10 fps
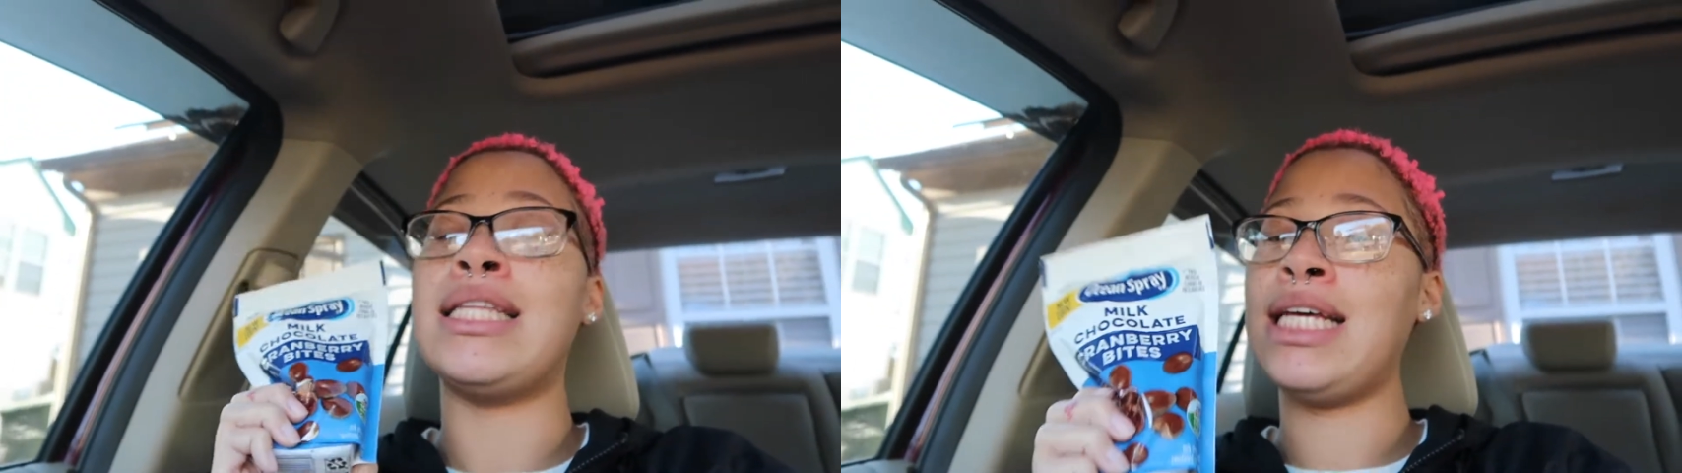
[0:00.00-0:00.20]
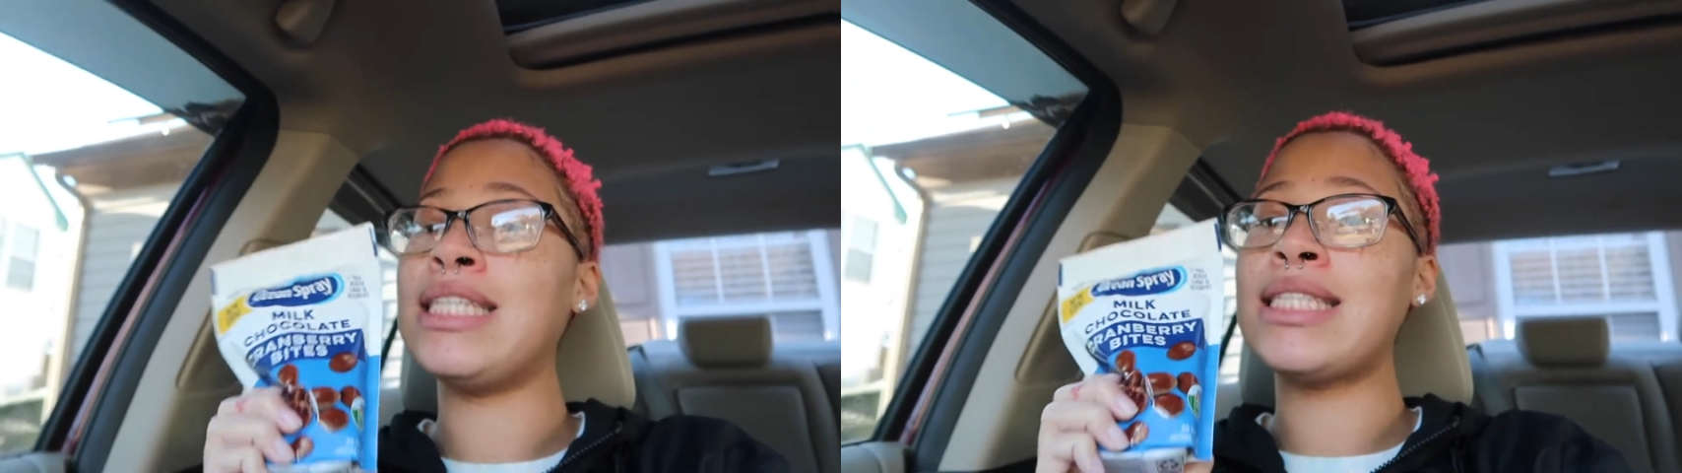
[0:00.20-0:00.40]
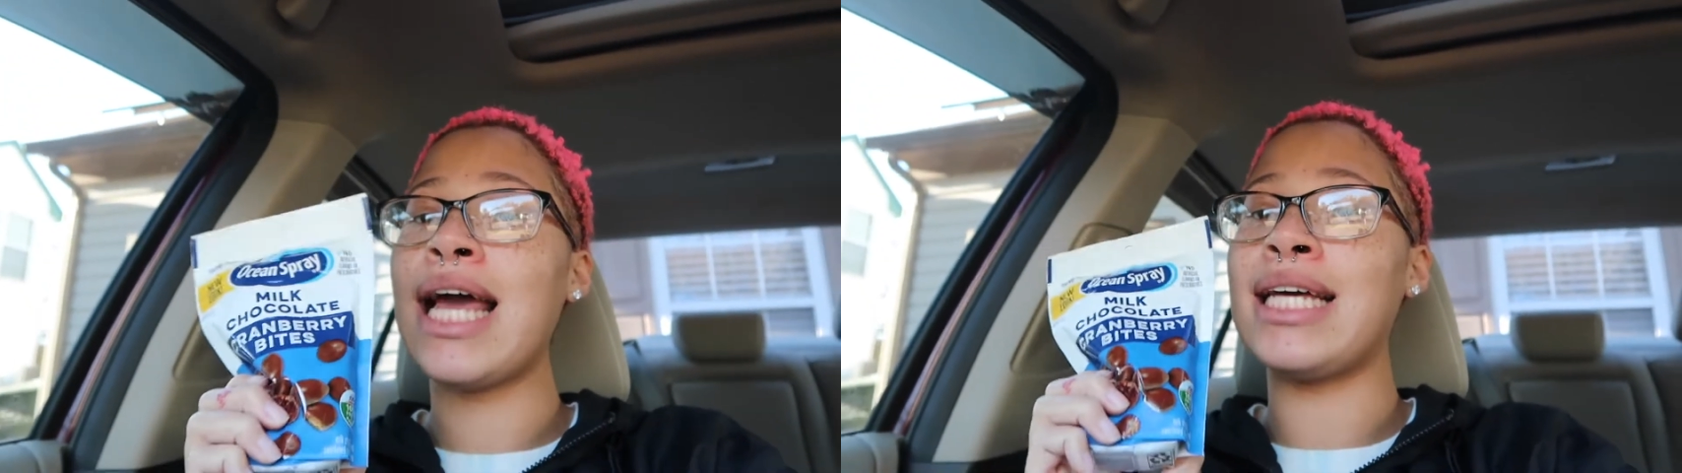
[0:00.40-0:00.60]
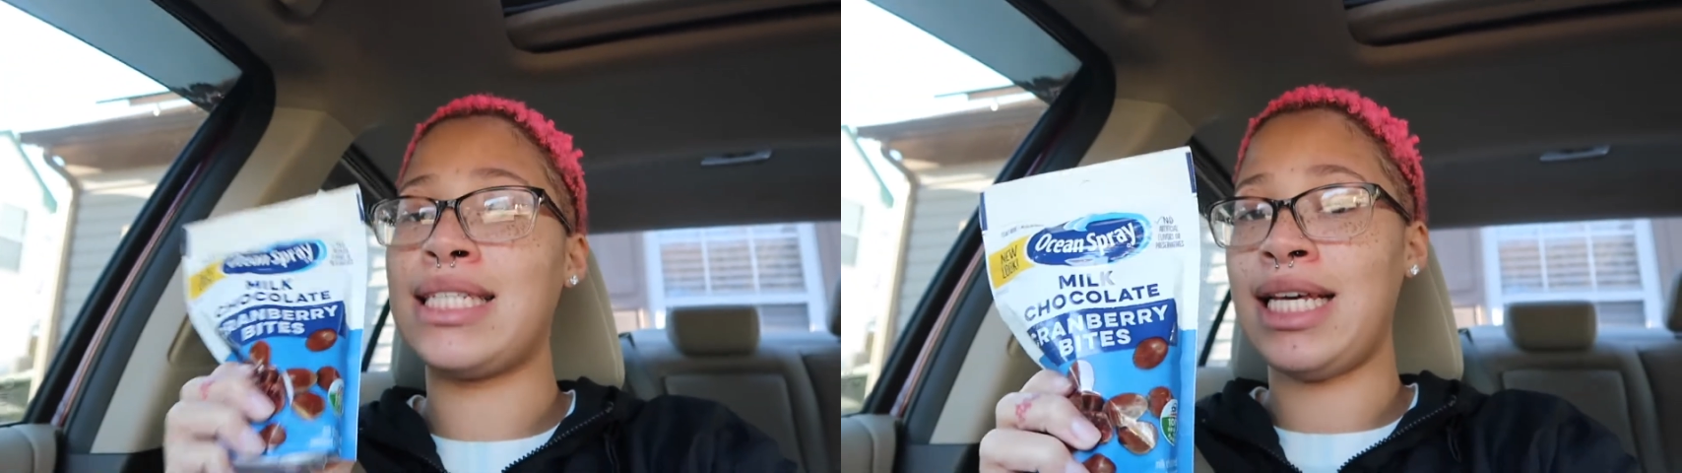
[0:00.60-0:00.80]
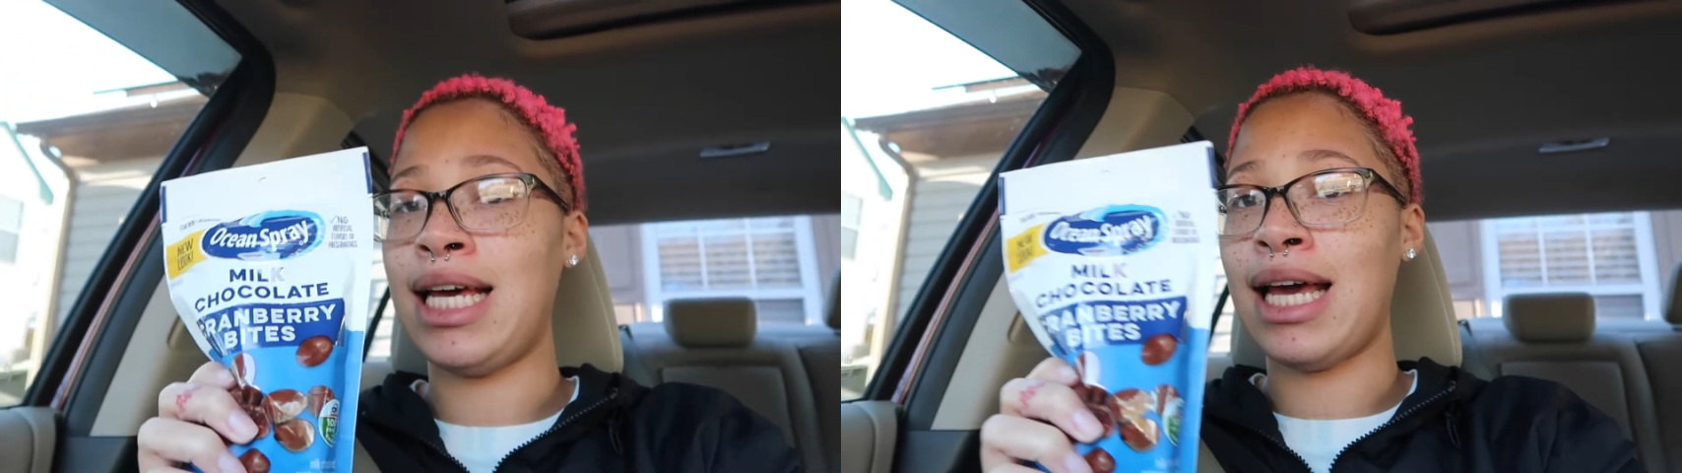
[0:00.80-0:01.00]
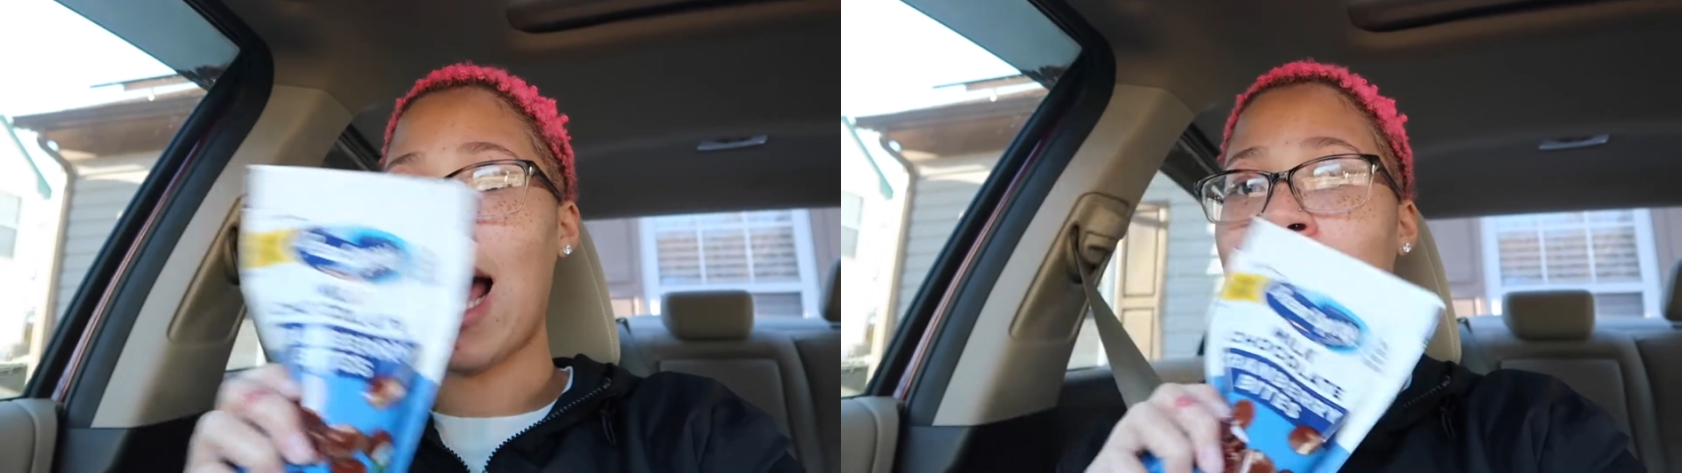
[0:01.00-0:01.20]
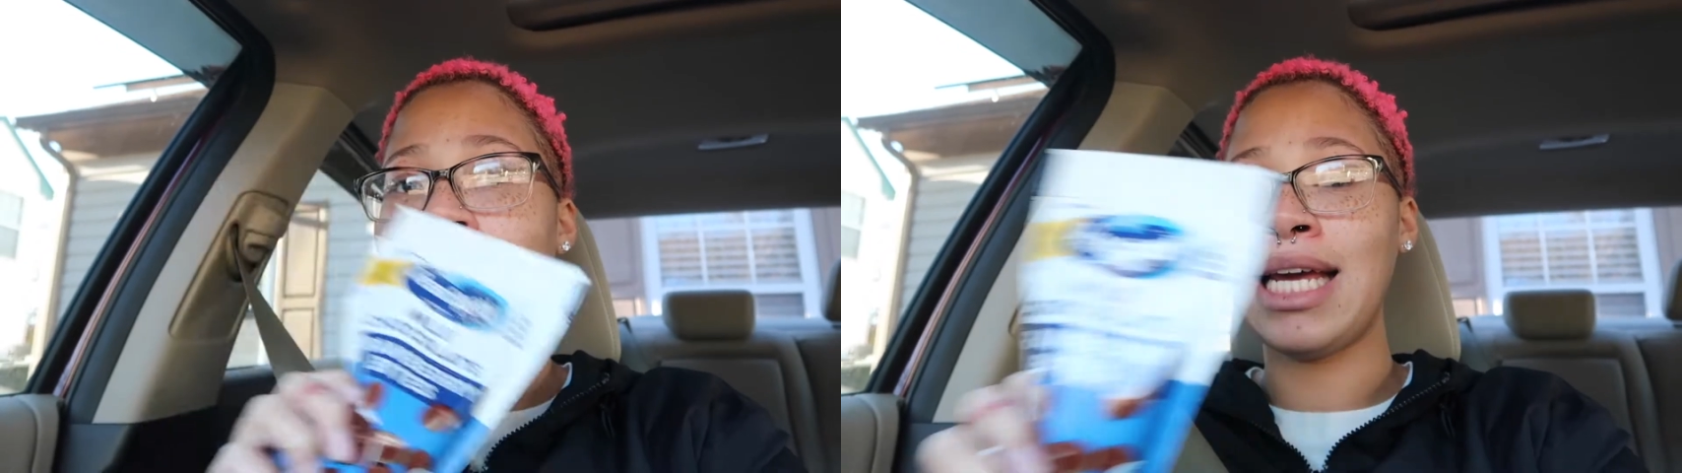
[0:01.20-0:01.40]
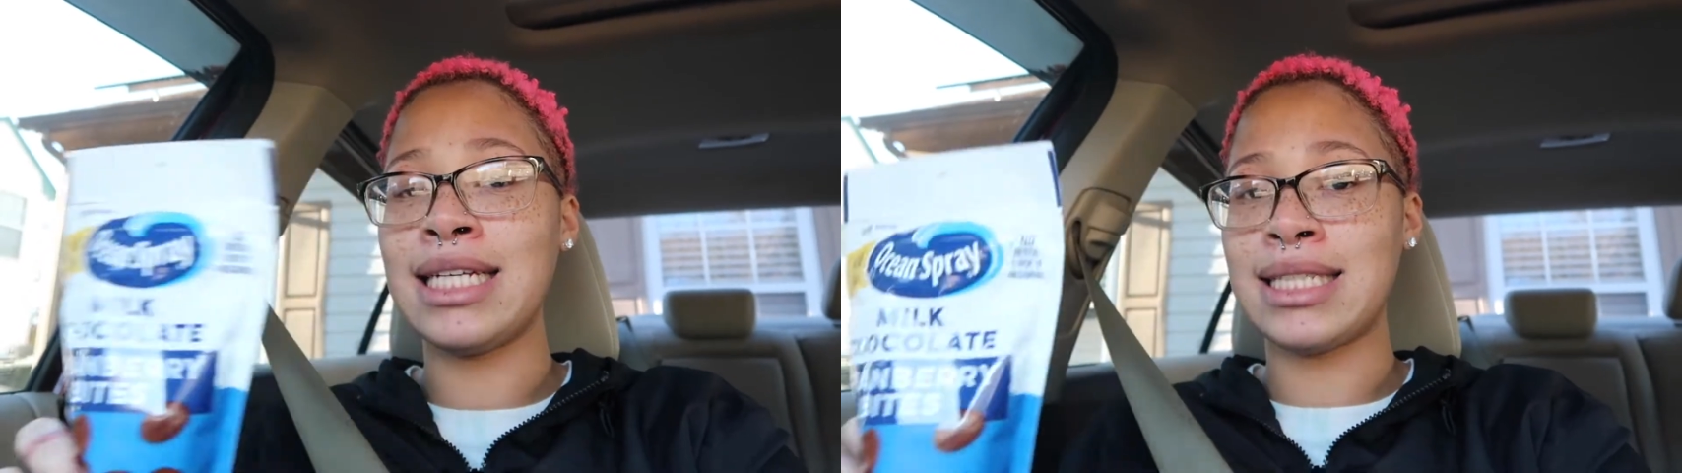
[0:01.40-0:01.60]
These things hit. I
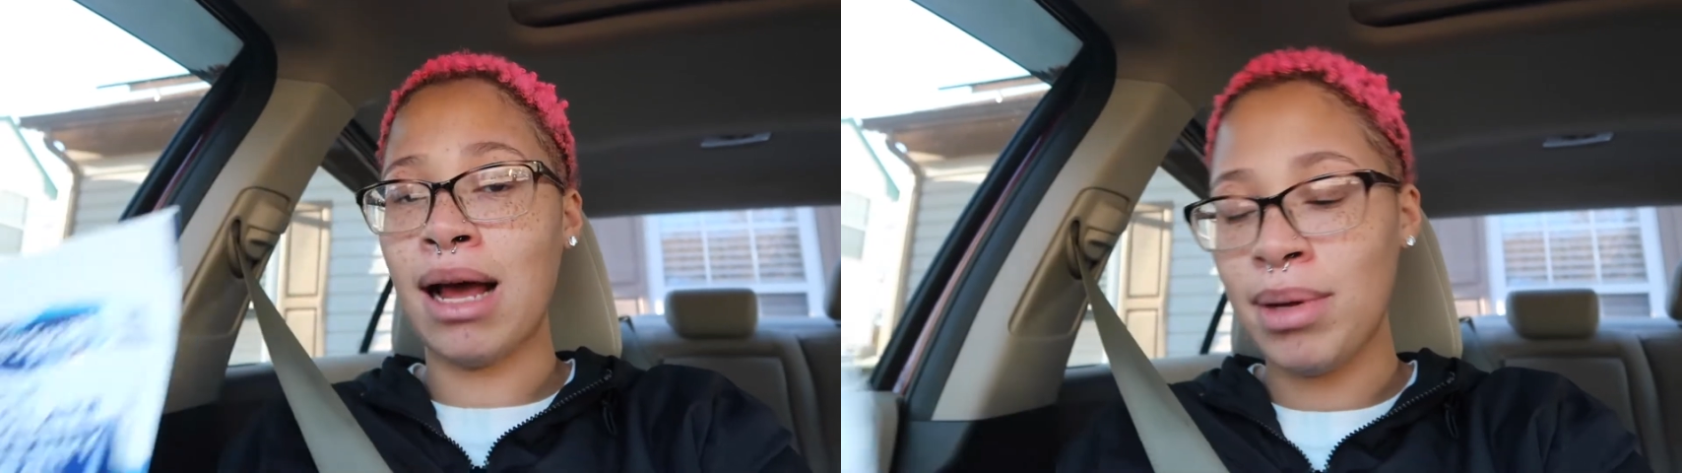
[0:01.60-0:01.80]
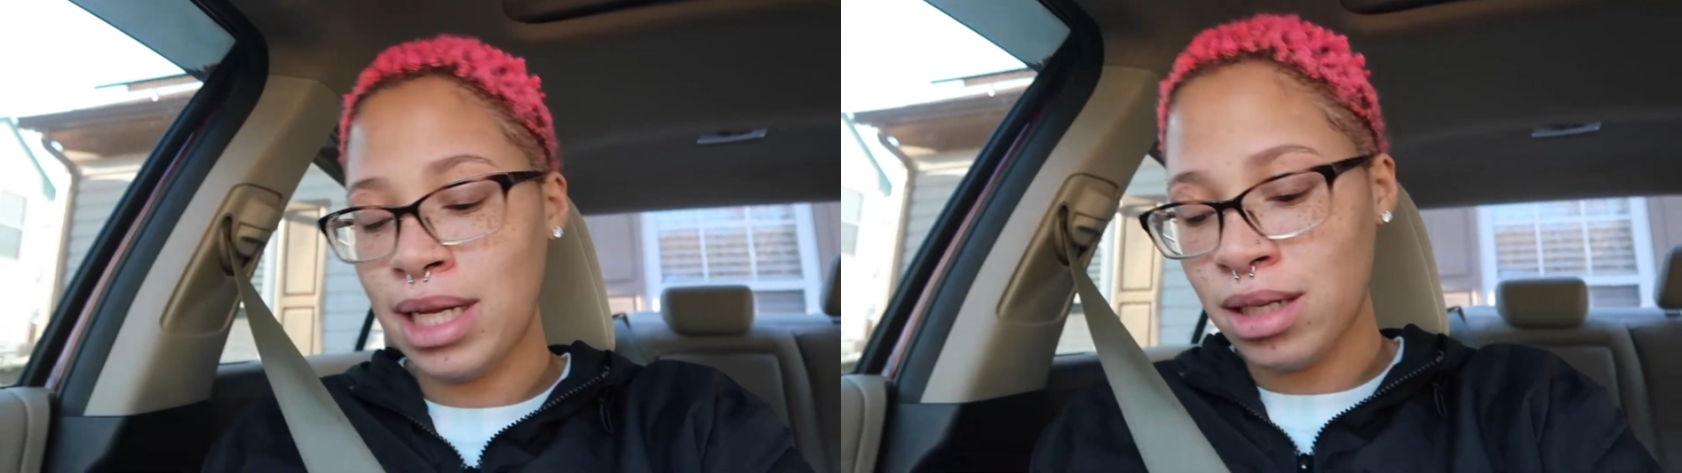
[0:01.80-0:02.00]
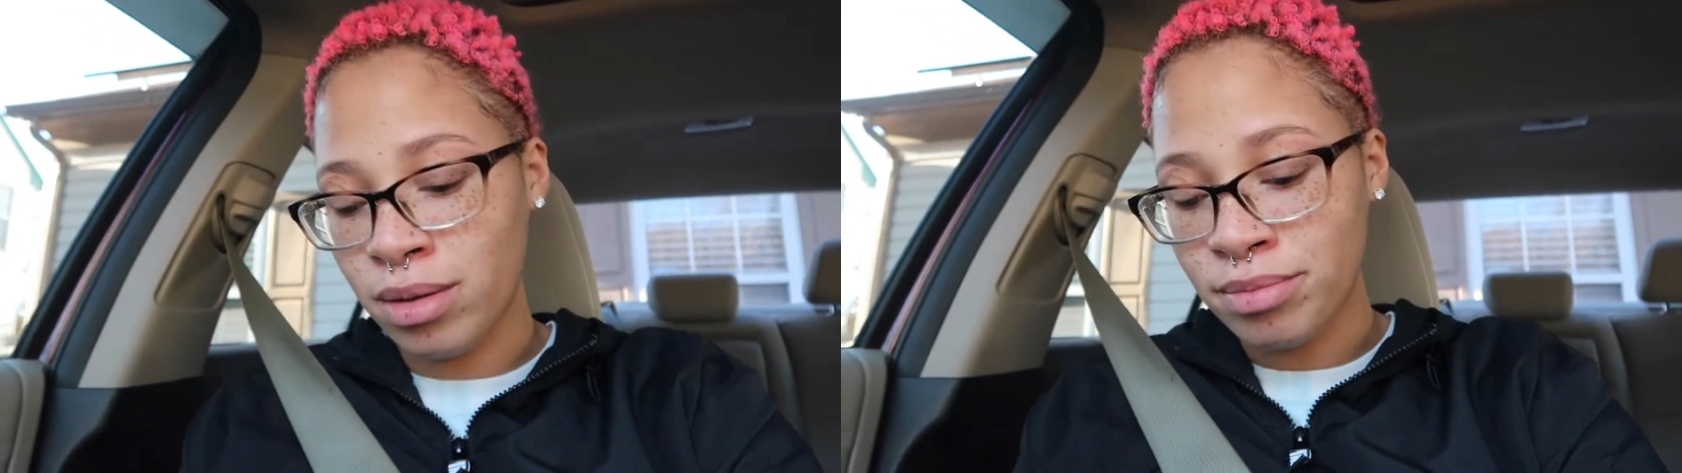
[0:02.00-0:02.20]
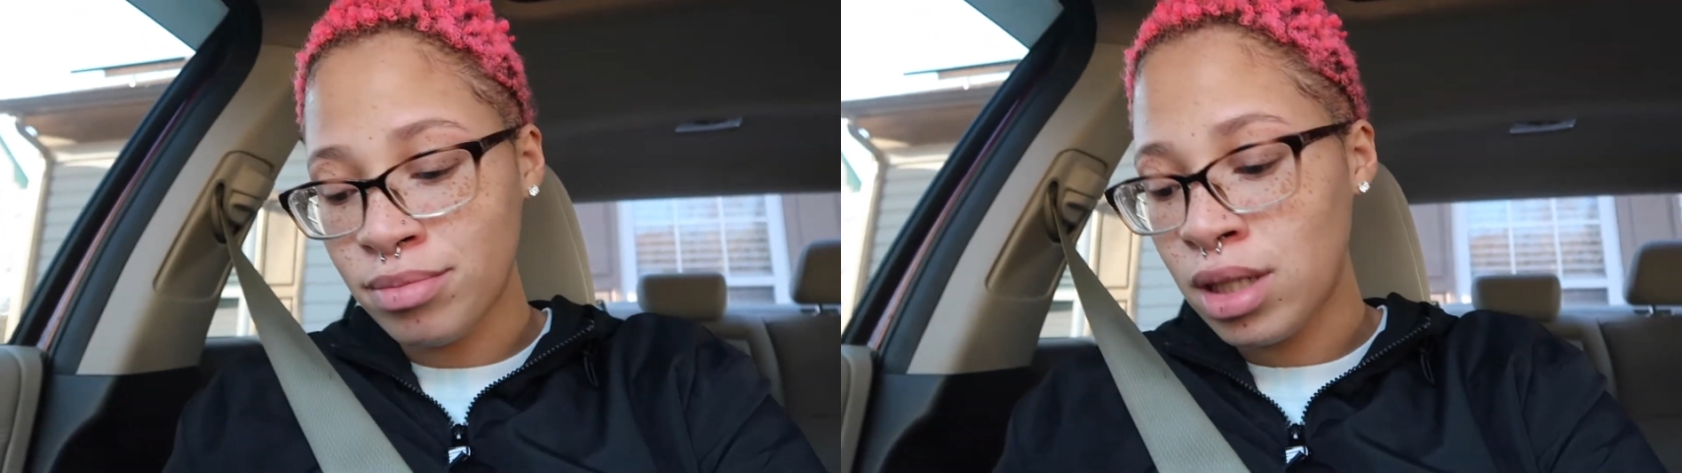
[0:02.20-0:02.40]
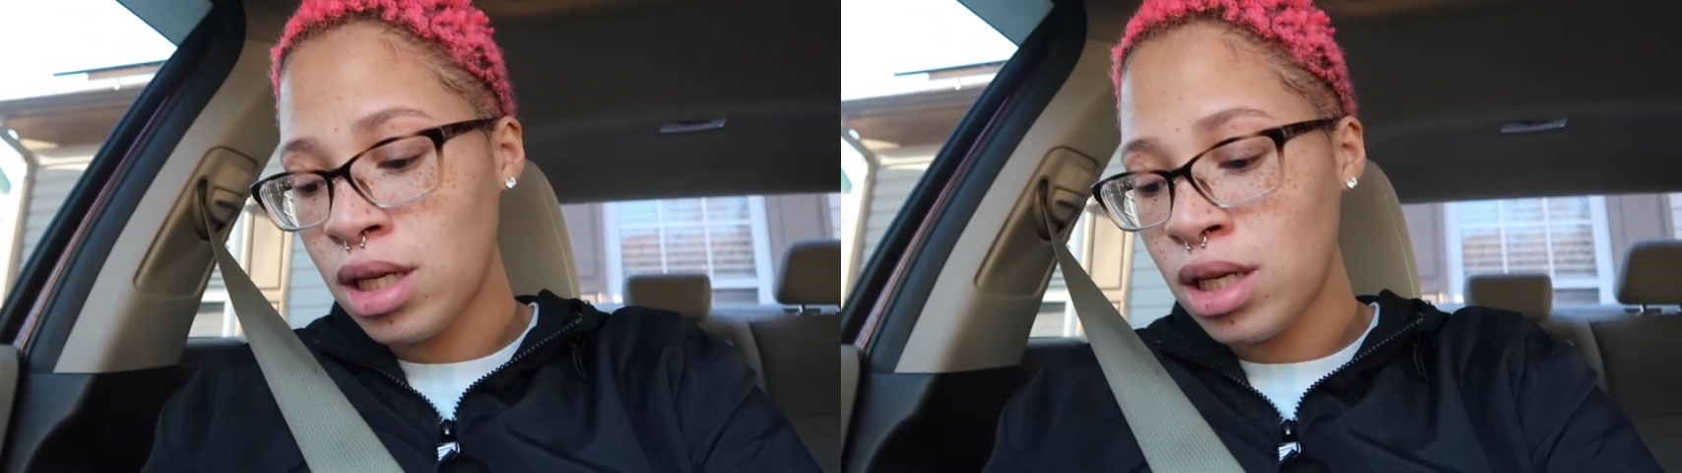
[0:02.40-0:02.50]
can't stop eating them.